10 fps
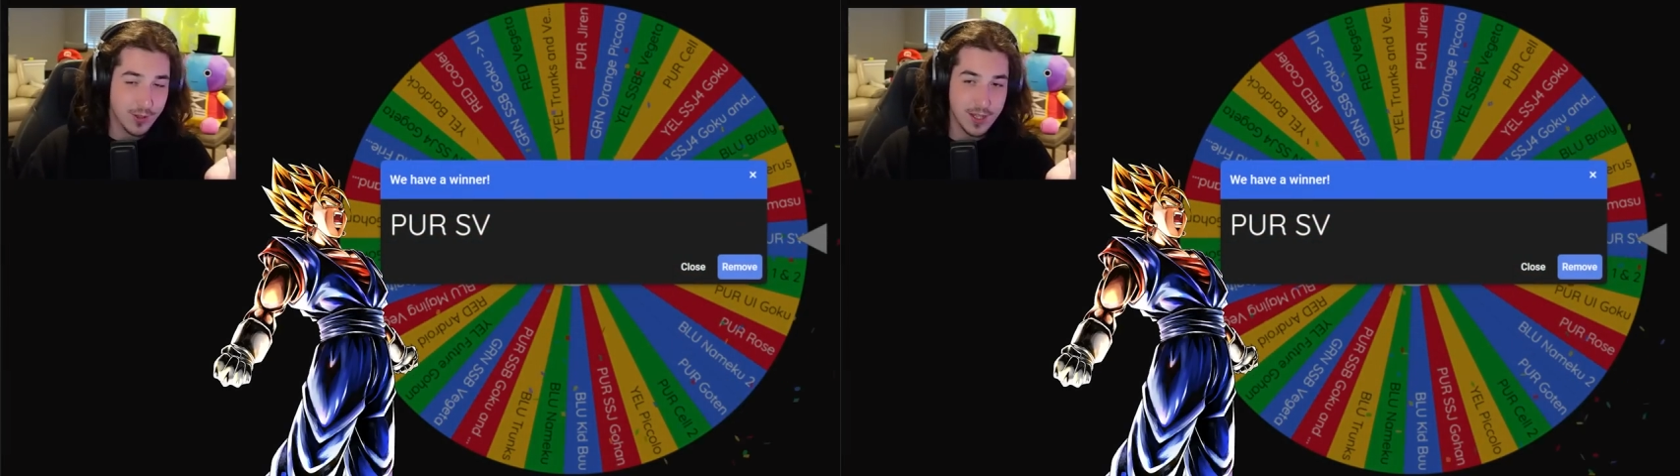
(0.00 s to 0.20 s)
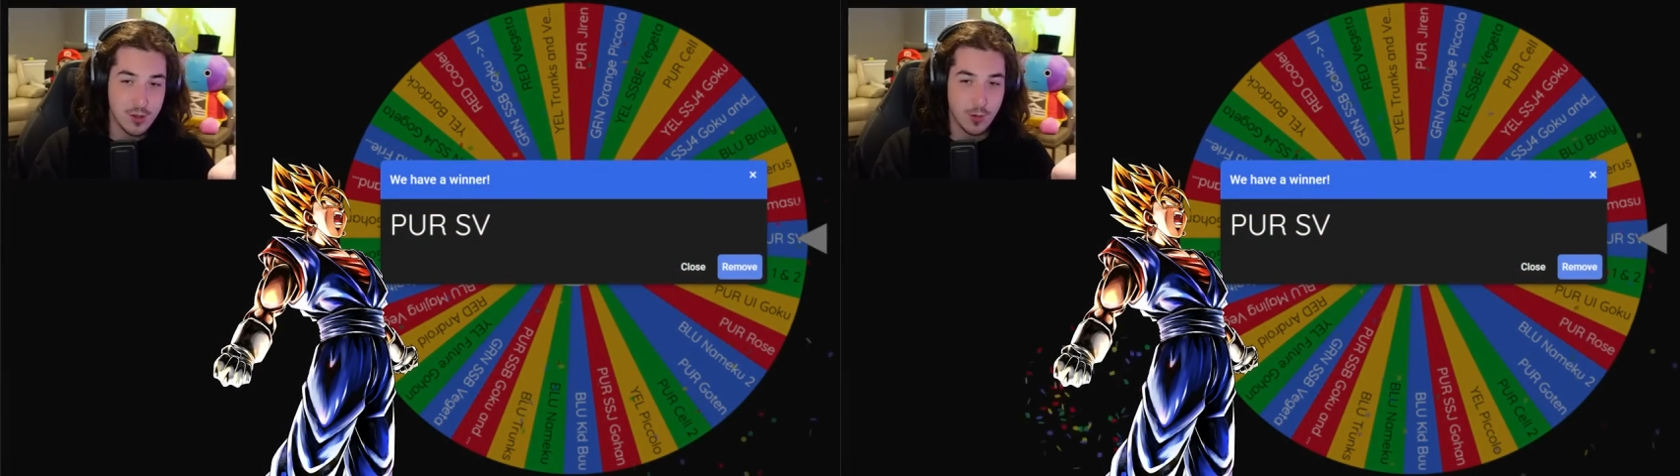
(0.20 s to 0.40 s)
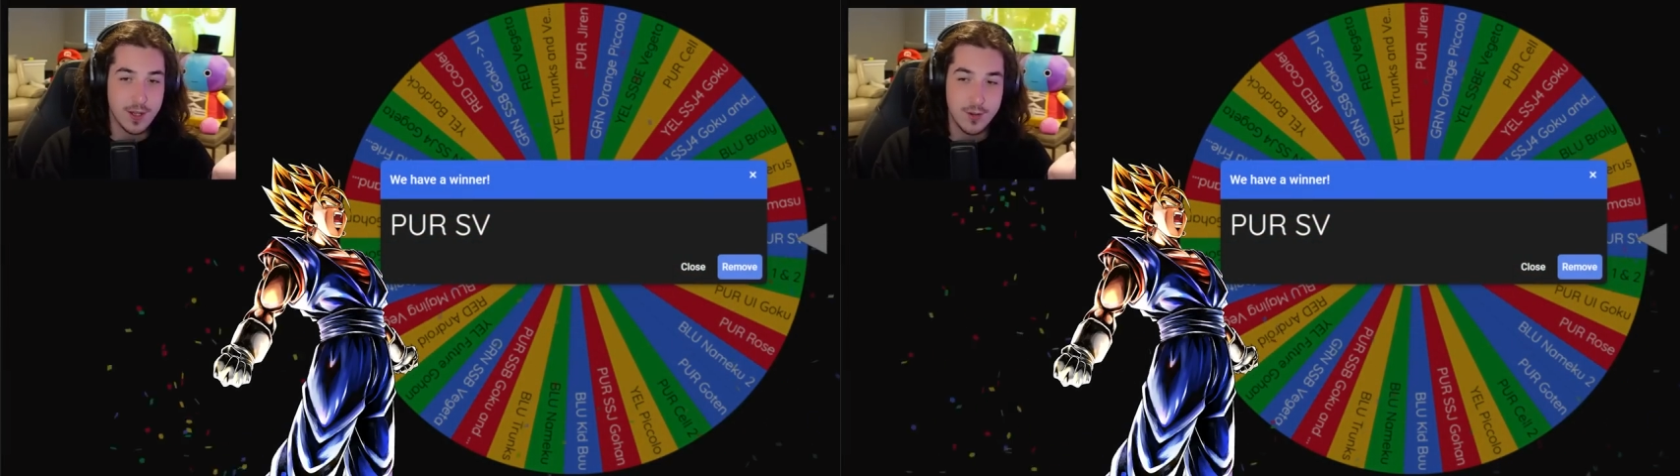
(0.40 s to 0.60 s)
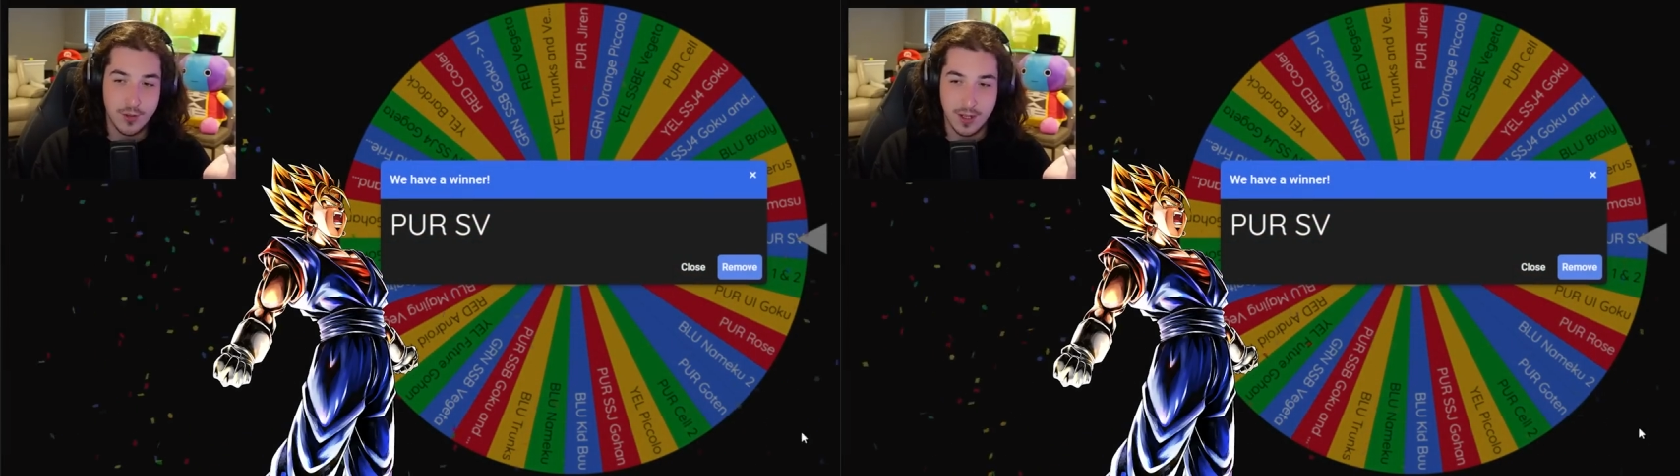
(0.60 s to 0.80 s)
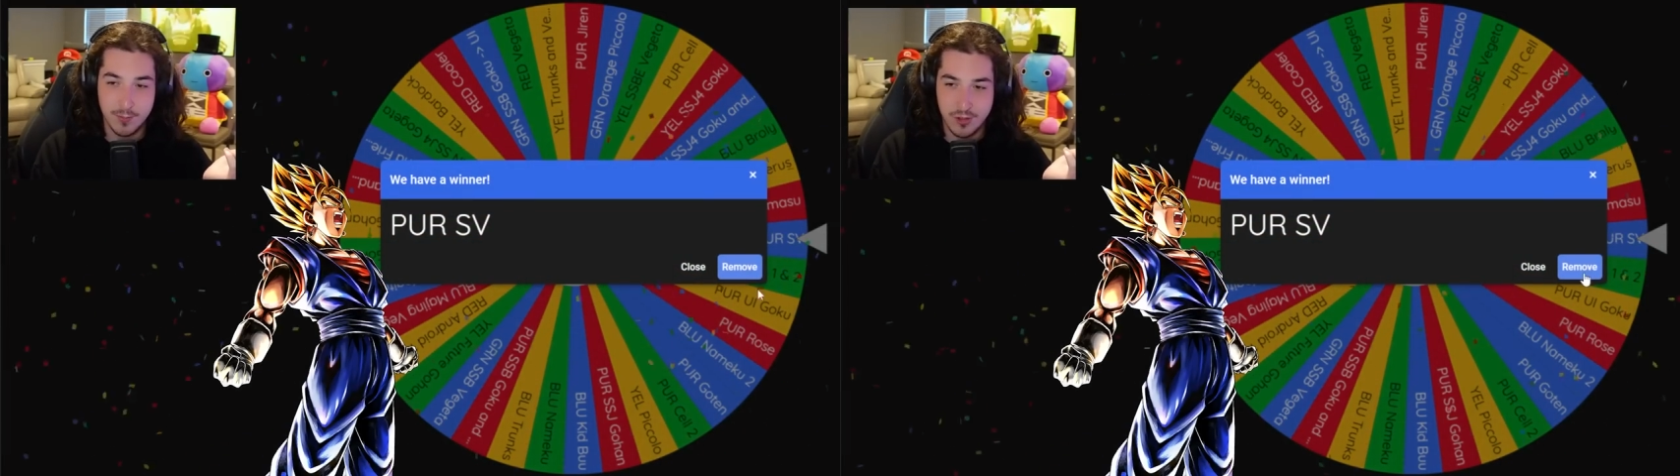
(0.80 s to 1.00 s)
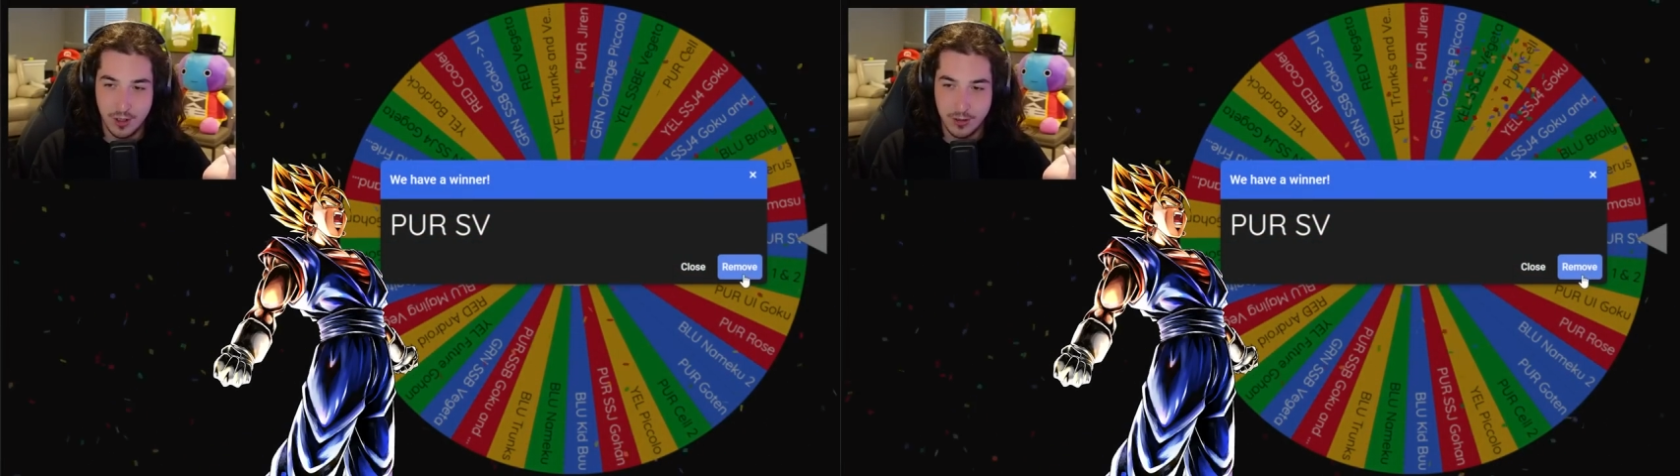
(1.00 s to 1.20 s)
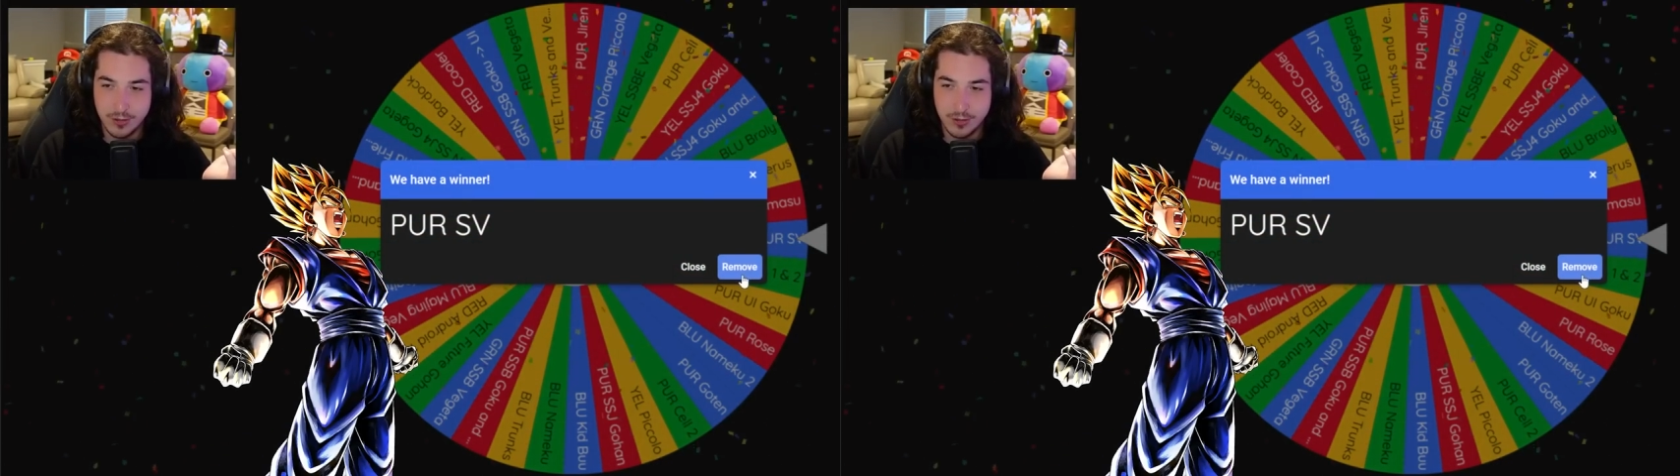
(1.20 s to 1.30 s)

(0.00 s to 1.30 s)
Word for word: really enjoy using him still.